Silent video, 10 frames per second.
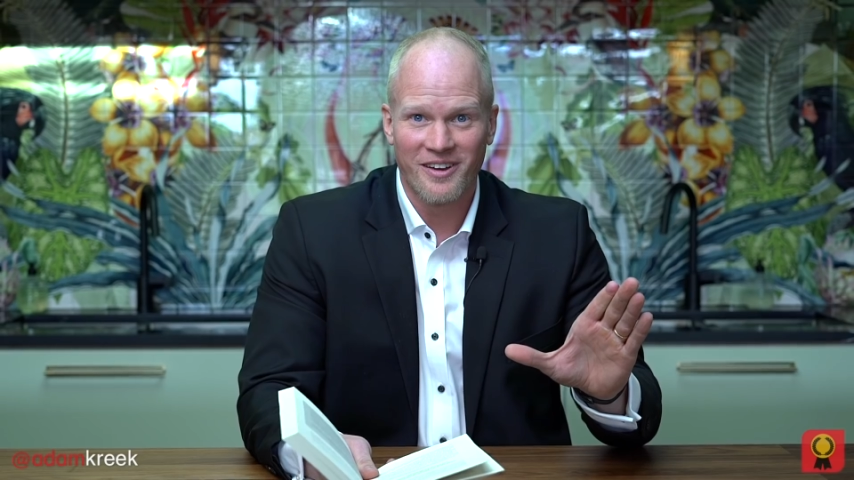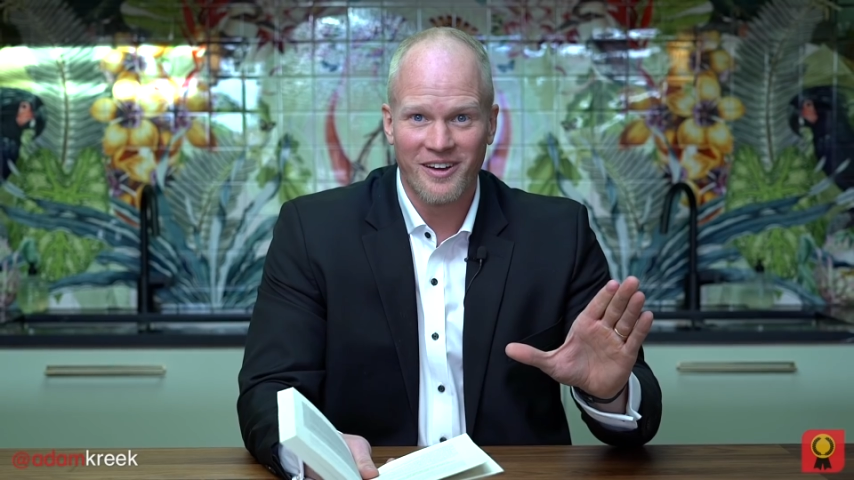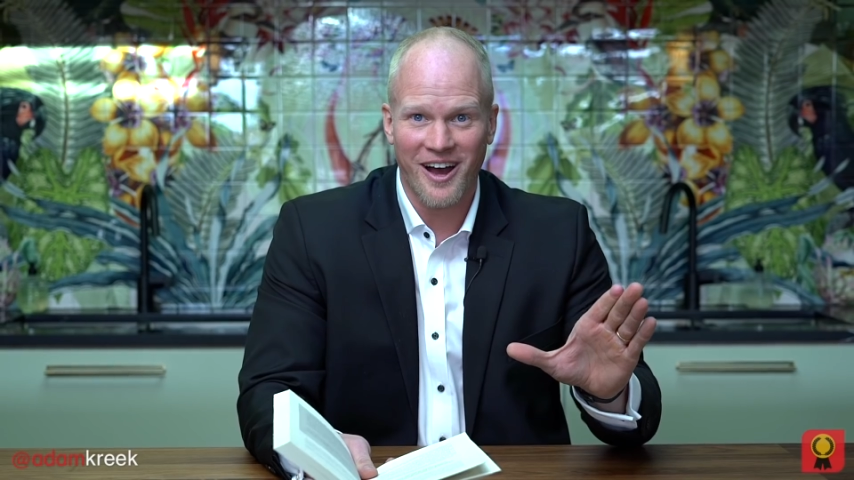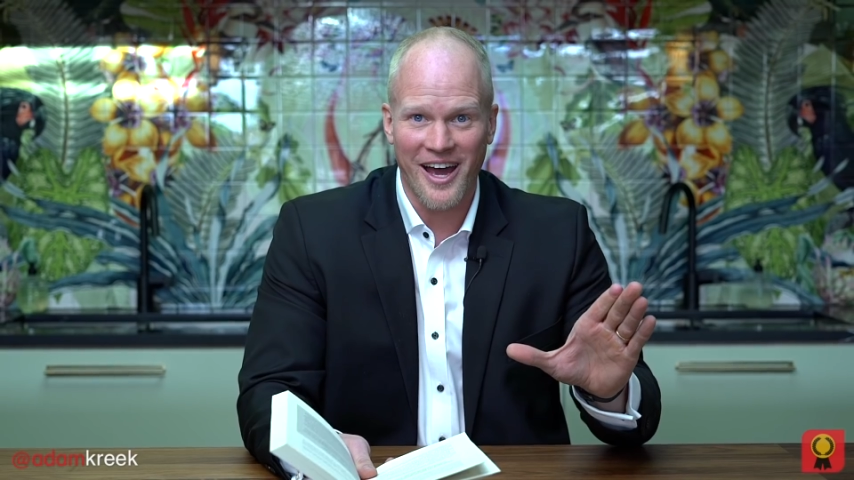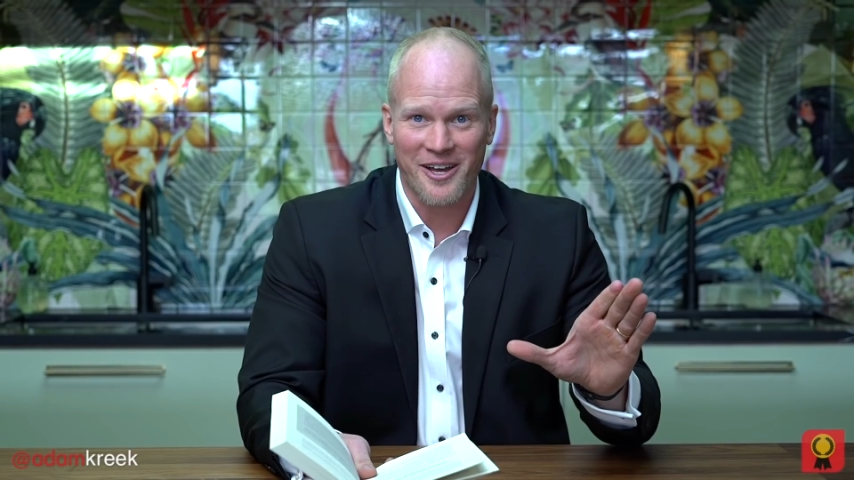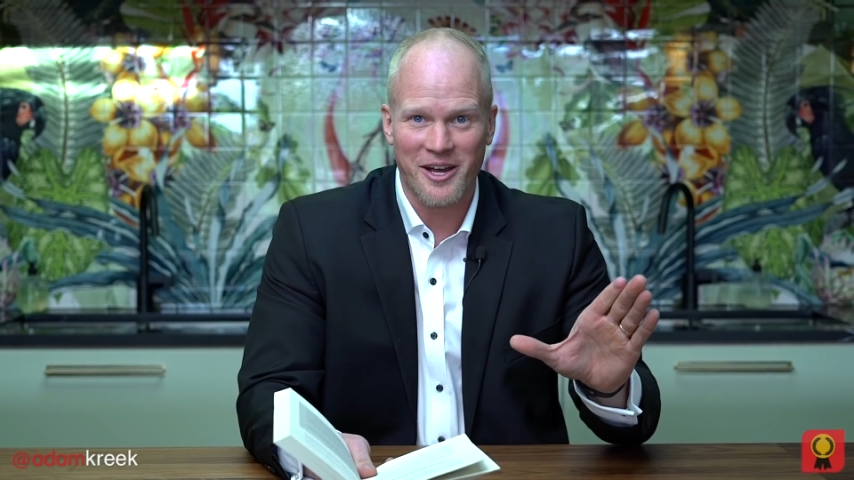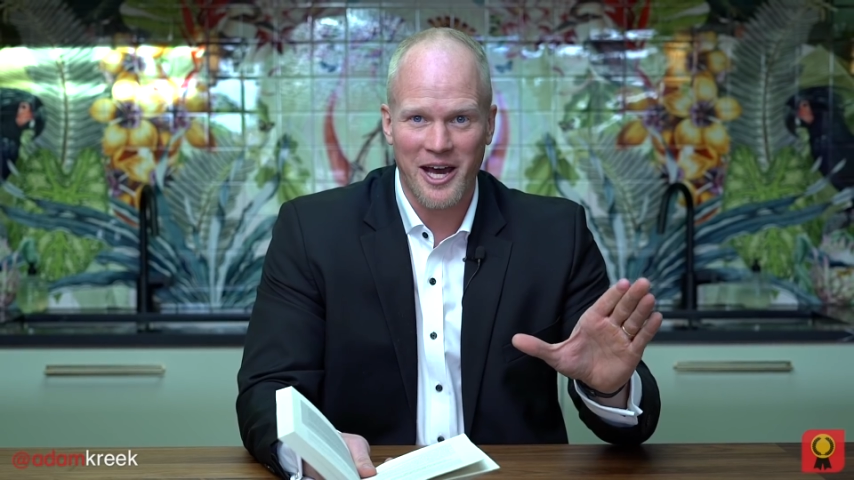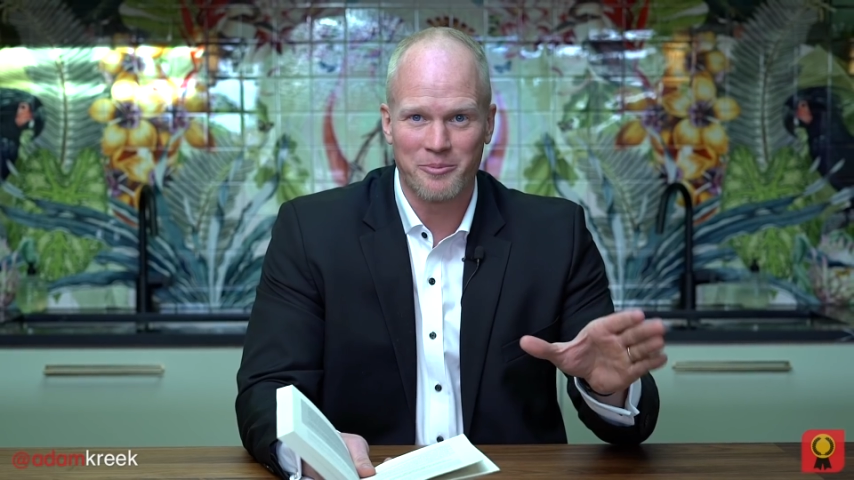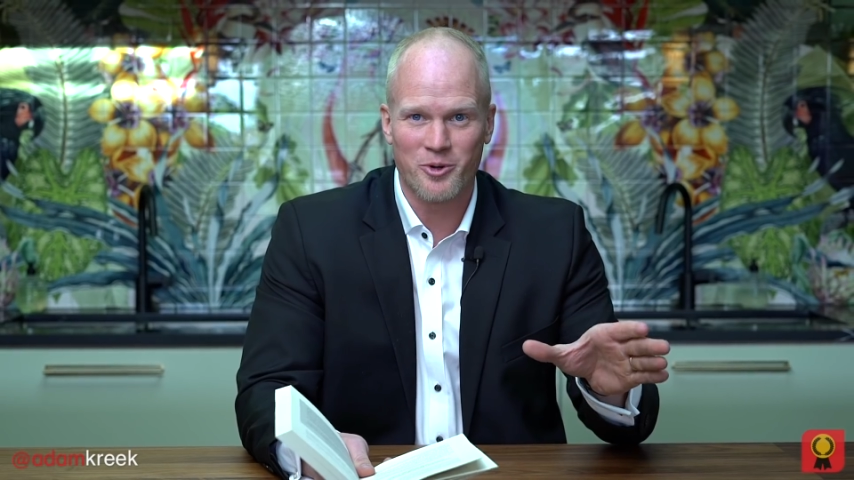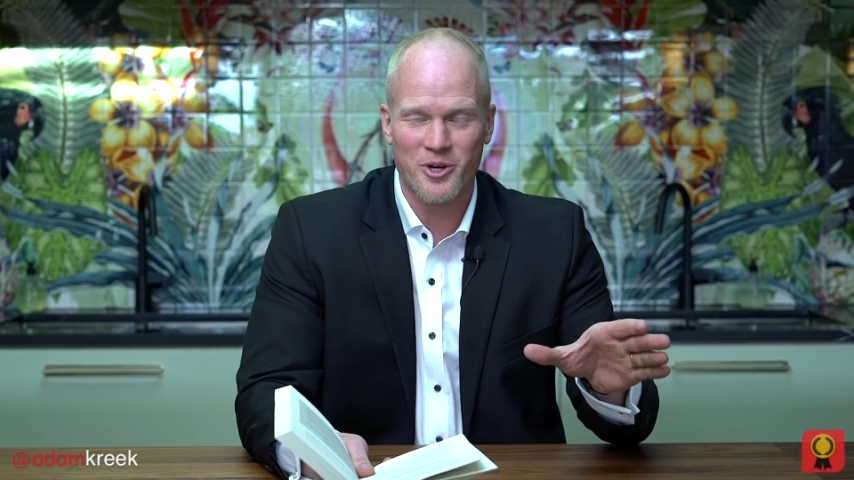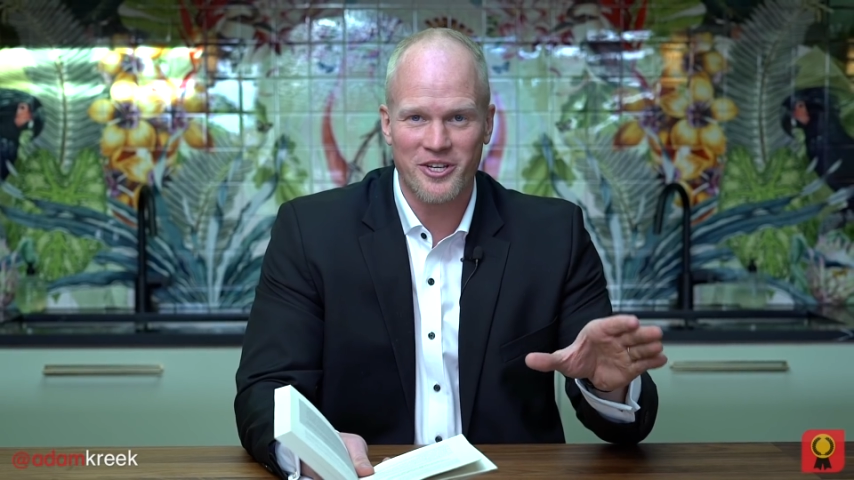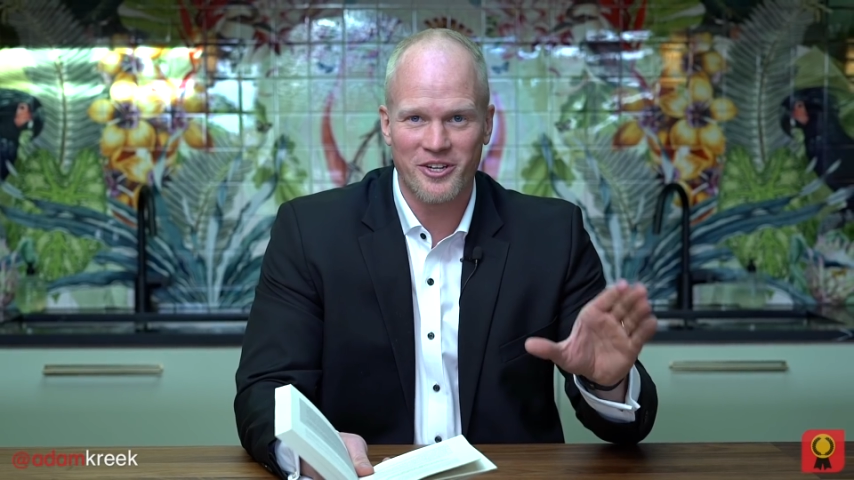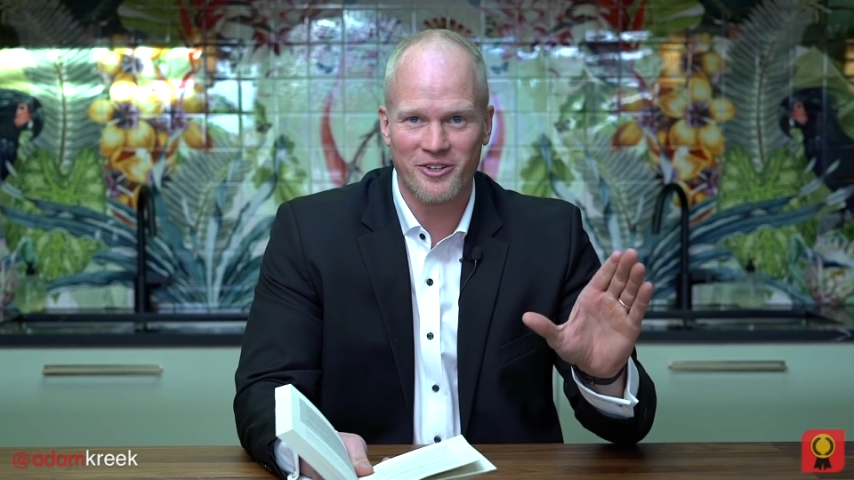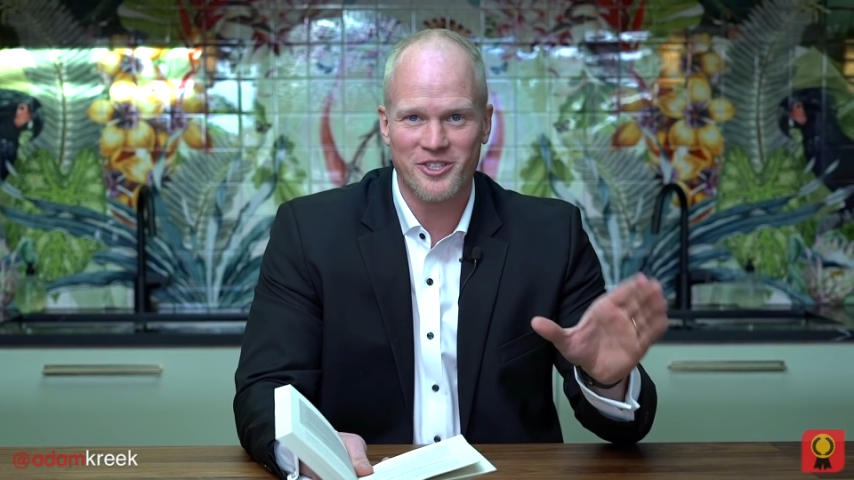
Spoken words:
Hi, Adam Kreek here,